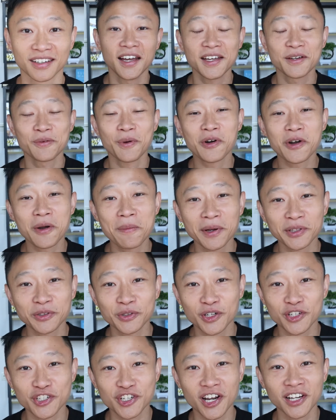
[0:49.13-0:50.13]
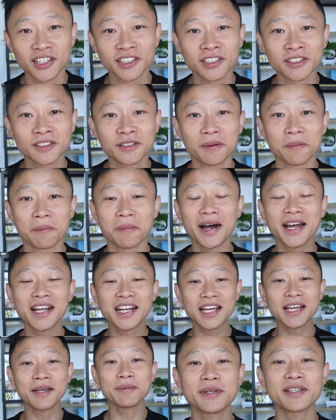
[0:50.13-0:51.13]
Hey, welcome back to the channel.
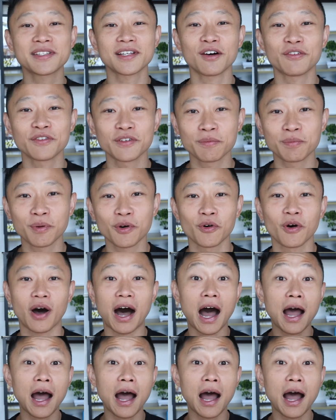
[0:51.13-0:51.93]
My name is Alvin Poh.